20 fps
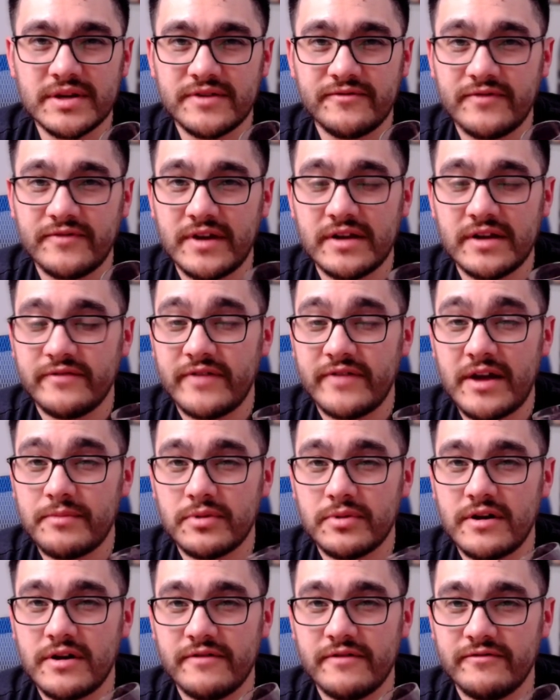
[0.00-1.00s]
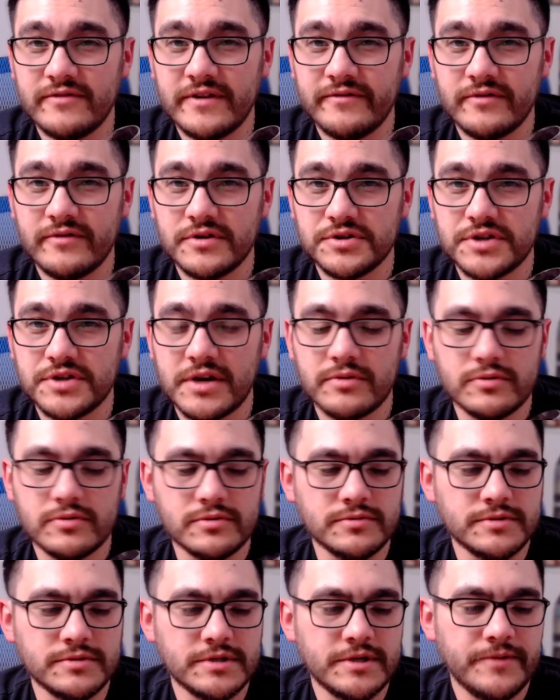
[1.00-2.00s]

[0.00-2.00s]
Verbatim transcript: fan of apricot flavor in general,